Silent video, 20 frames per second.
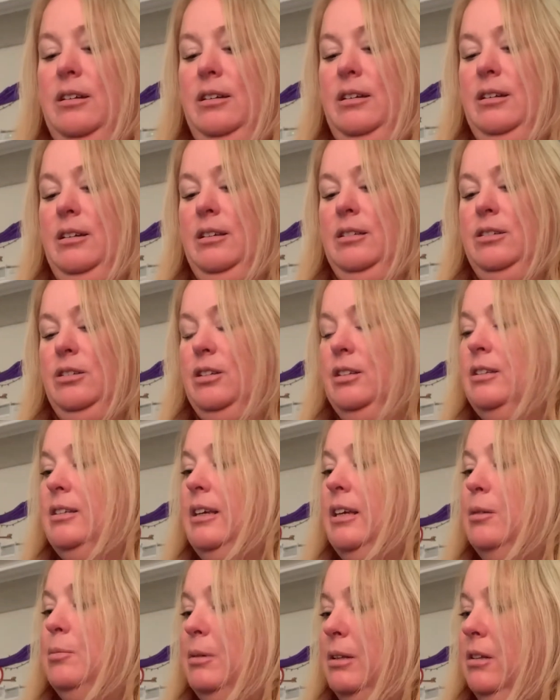it's going to
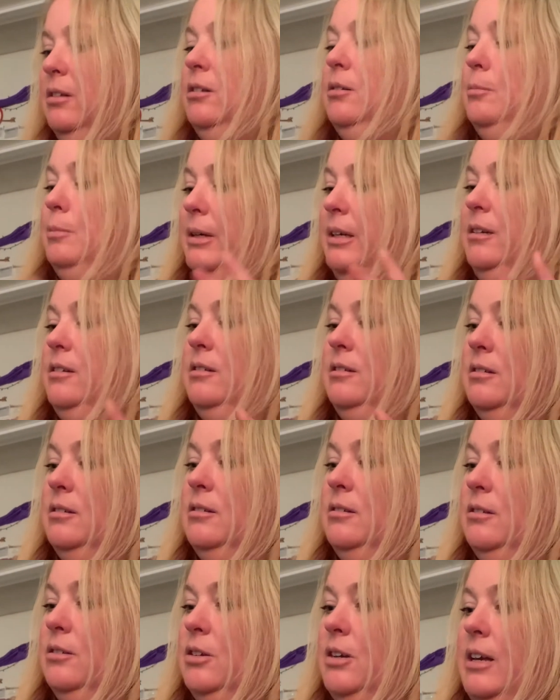take me a little bit,
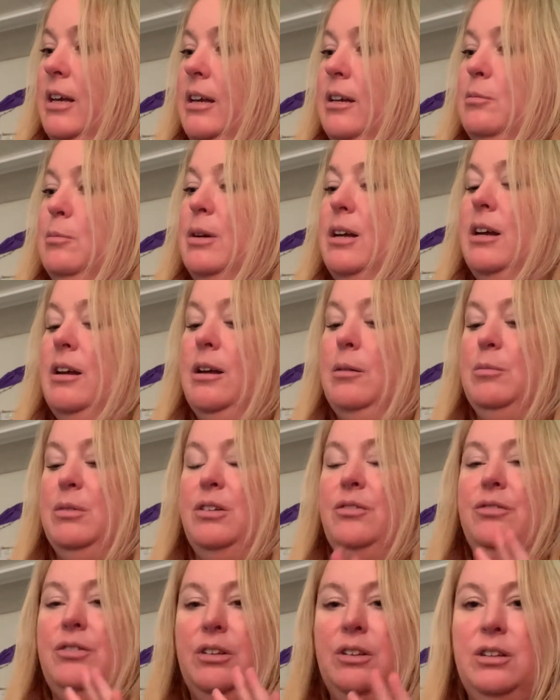okay? But I'm going
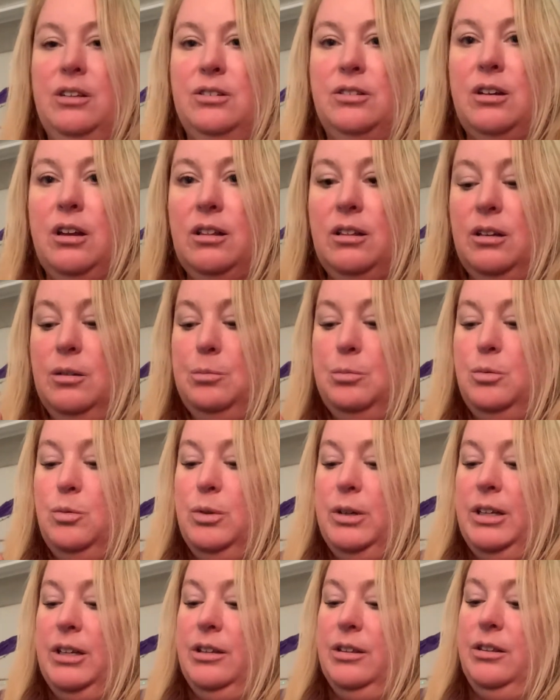to fill this all up
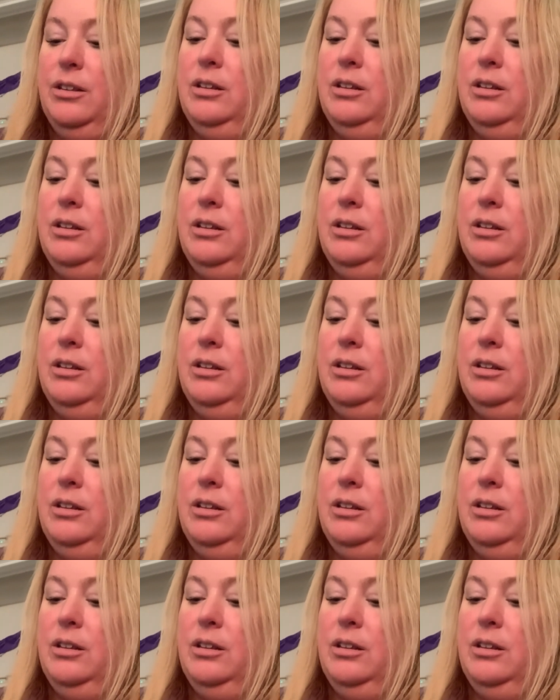with